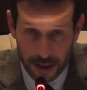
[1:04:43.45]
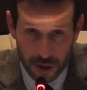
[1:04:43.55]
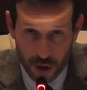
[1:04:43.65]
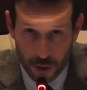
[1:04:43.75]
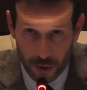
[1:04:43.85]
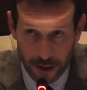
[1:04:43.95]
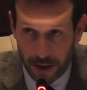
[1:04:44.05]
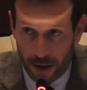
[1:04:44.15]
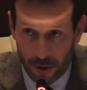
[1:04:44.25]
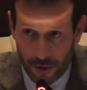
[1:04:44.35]

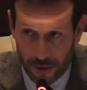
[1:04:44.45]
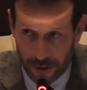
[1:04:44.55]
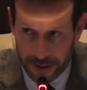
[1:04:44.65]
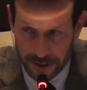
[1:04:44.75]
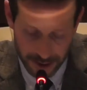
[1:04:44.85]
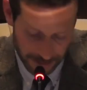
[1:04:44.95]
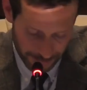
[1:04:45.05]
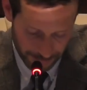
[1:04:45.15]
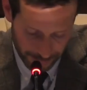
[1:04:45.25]
issuing authority.